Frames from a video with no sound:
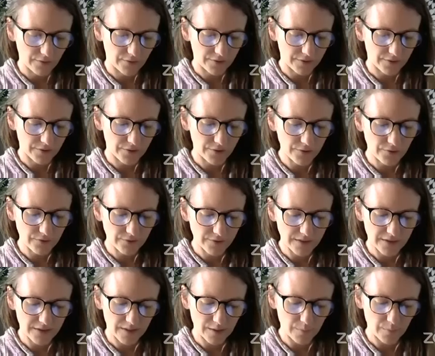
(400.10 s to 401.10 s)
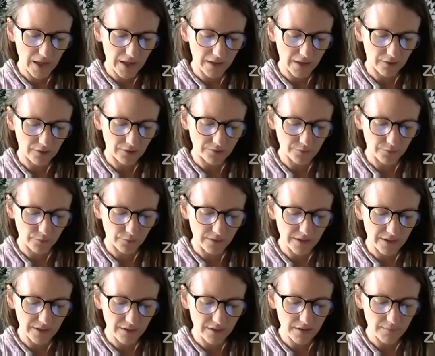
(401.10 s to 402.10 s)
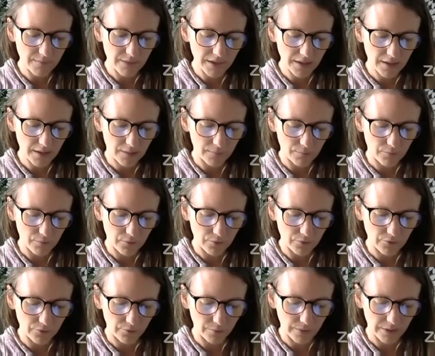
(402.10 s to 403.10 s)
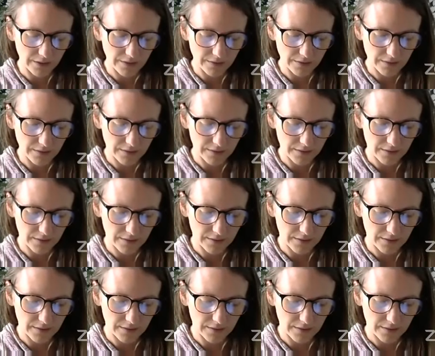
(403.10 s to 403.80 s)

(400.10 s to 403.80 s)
you attune to this petal's rhythmic movement,